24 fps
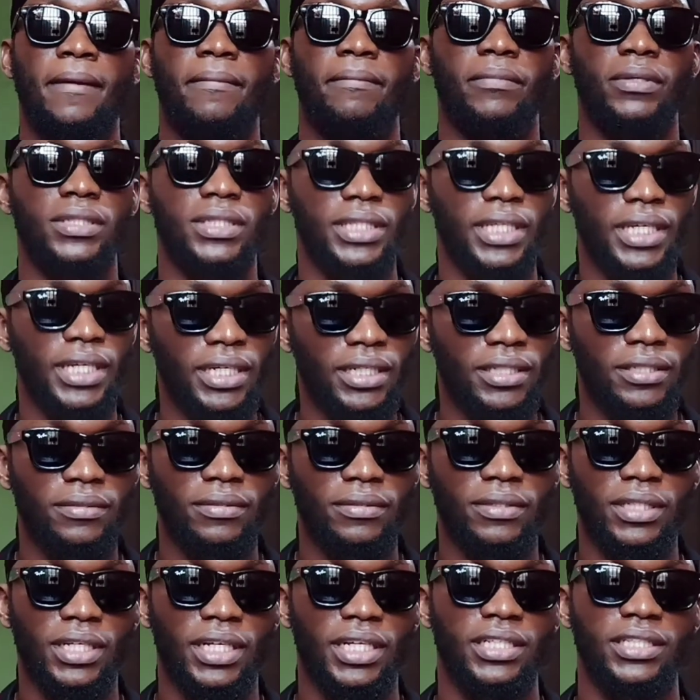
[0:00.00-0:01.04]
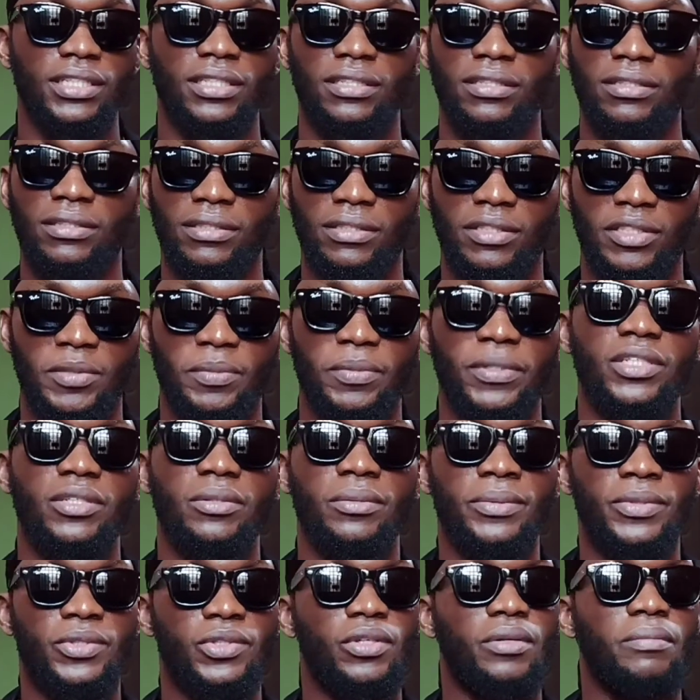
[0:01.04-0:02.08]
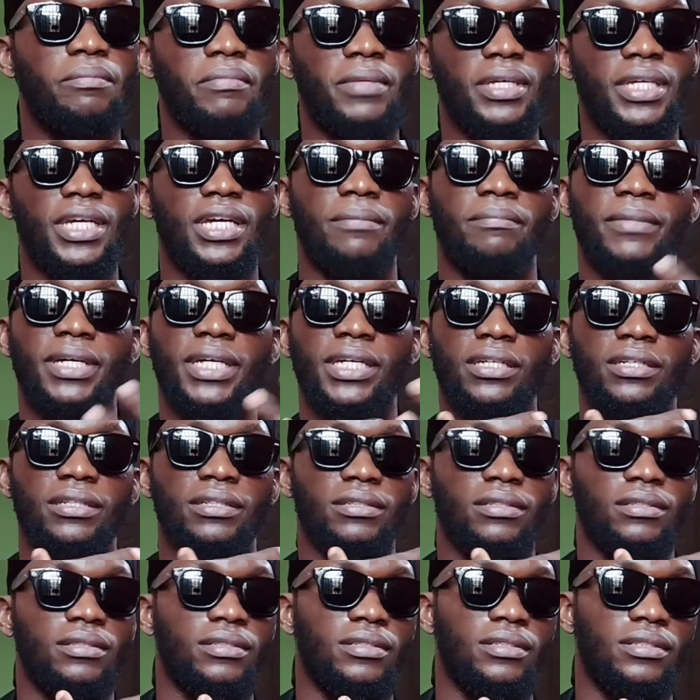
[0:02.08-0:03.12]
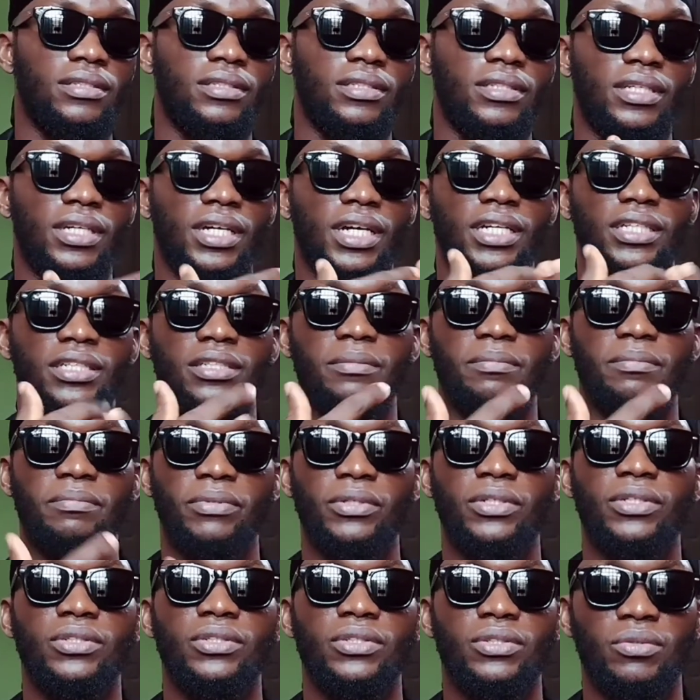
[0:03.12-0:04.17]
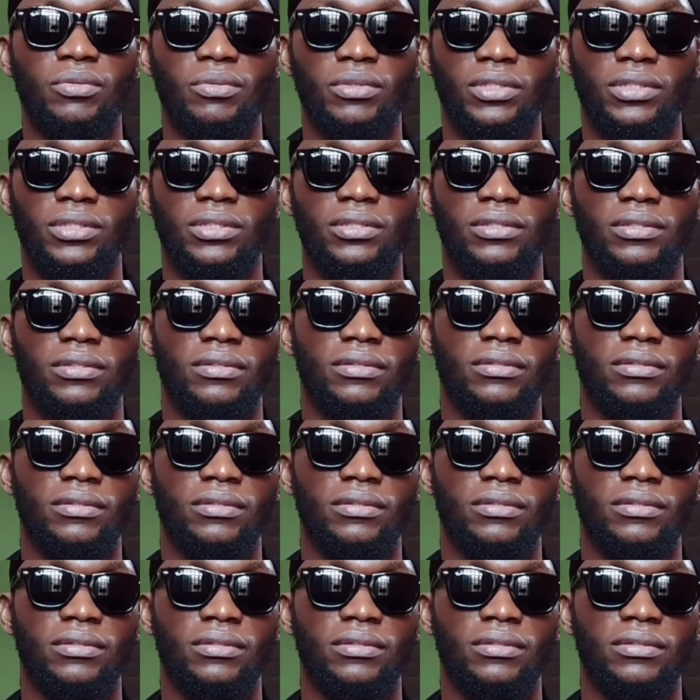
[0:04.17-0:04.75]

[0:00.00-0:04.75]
but then the space in between me and the pot was